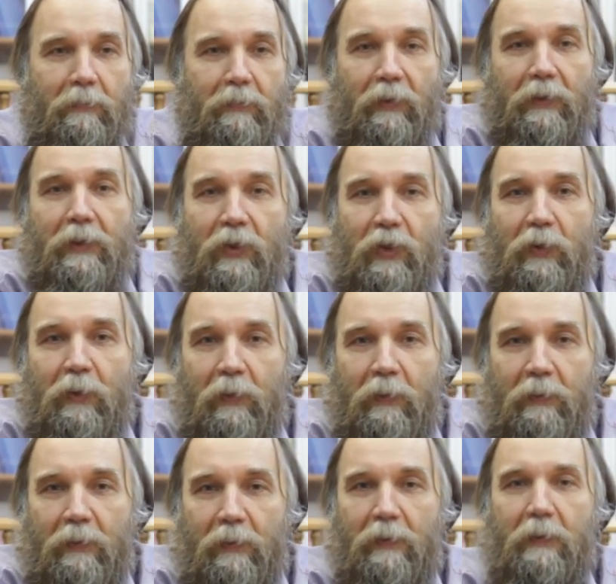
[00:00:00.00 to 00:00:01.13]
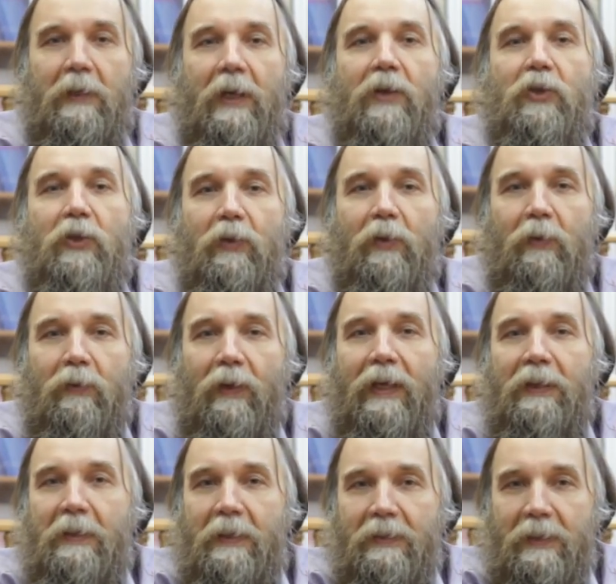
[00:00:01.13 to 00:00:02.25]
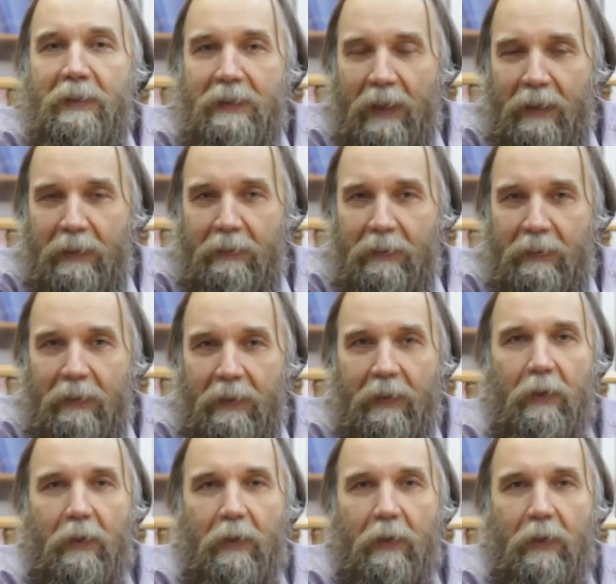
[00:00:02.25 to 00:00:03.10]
traditional or national or ethnic society.